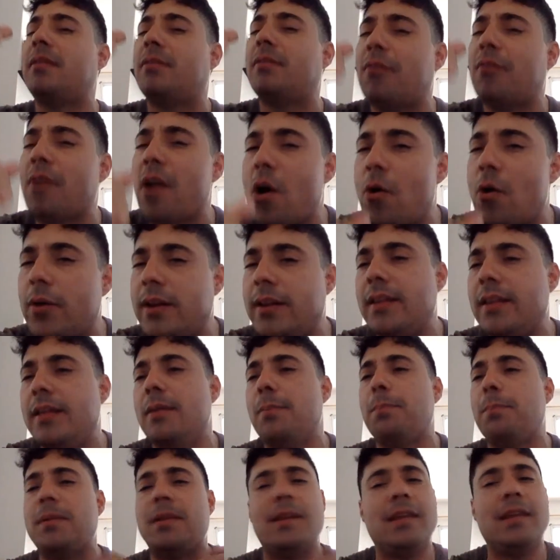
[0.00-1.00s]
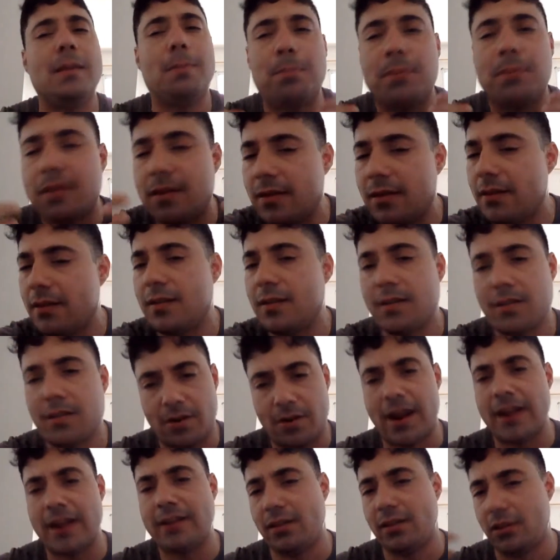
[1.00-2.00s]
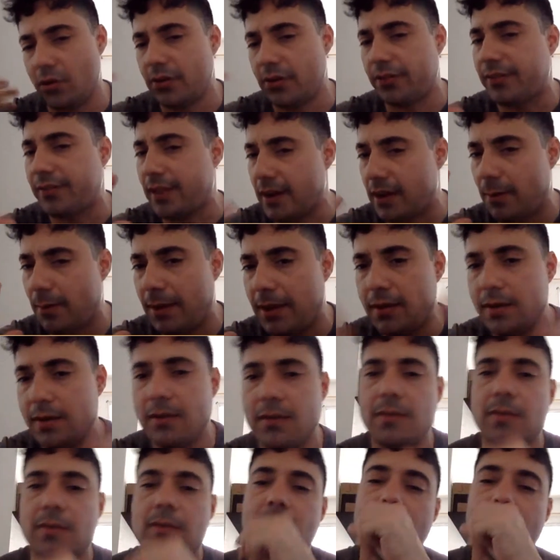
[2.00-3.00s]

It's very deep, deep. Right? Did you understand me?